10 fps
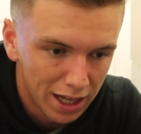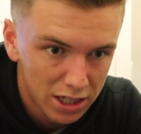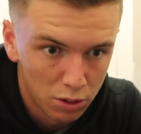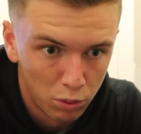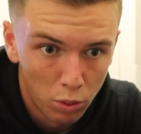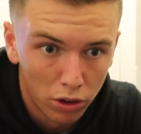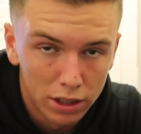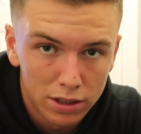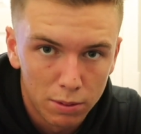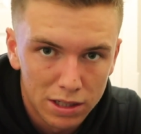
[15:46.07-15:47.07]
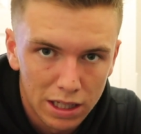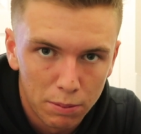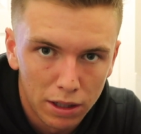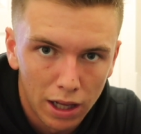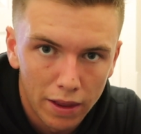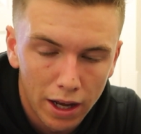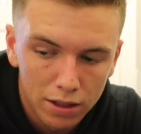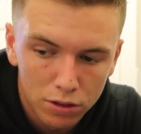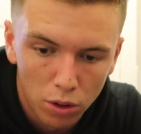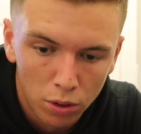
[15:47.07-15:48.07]
Last thing we want is to be sleeping like
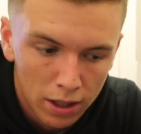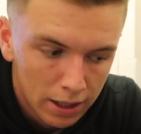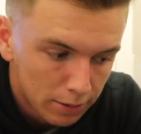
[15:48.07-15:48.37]
that. So